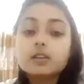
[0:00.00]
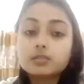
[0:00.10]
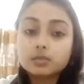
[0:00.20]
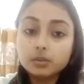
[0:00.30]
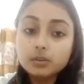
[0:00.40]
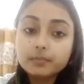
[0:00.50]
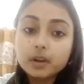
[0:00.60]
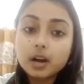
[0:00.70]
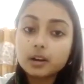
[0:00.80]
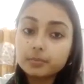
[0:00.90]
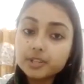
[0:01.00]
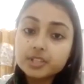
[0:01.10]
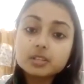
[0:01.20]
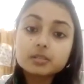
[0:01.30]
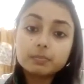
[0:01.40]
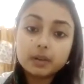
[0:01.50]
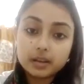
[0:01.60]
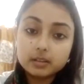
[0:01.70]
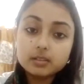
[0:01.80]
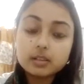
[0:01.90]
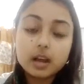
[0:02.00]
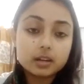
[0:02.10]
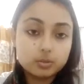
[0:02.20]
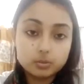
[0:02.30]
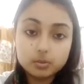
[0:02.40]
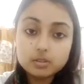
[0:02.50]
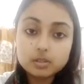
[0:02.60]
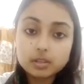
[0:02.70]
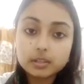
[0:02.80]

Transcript: So herbaceous plants are those